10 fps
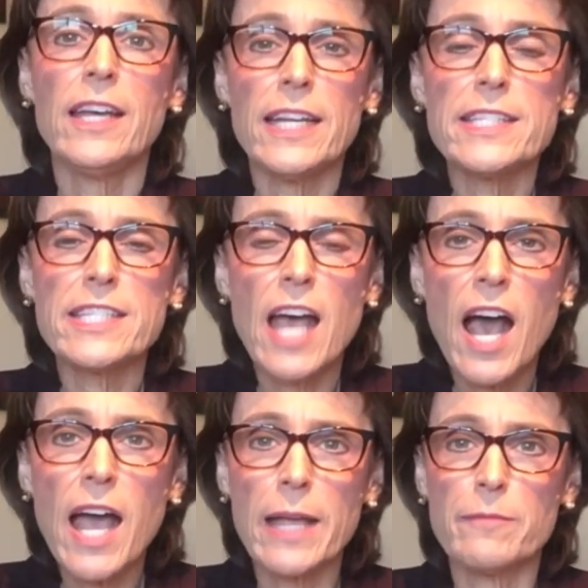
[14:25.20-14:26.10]
It's
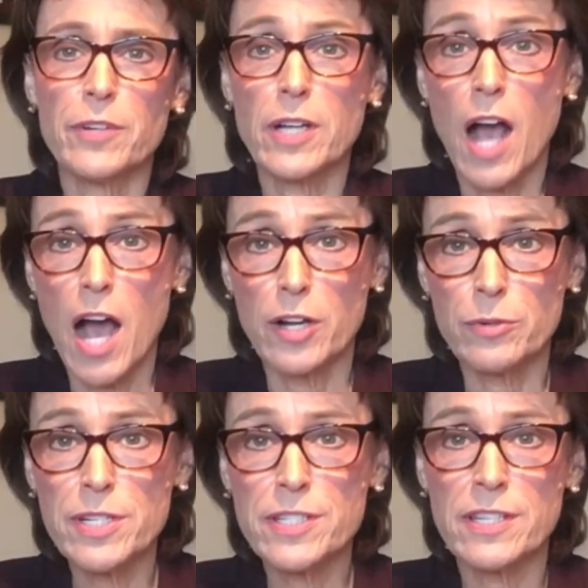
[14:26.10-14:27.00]
time for
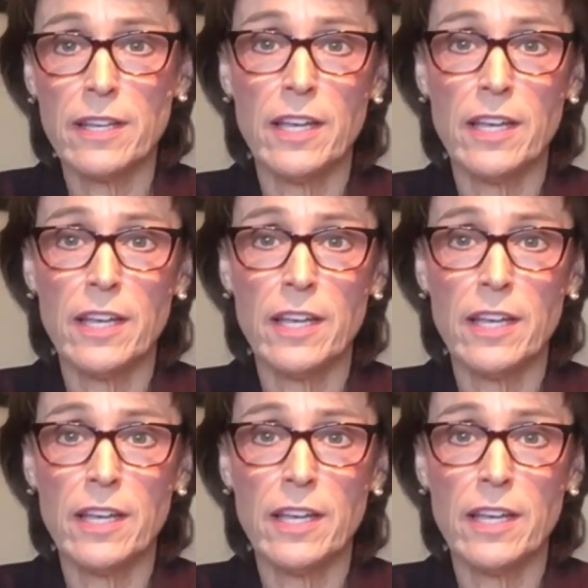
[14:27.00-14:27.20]
Congress,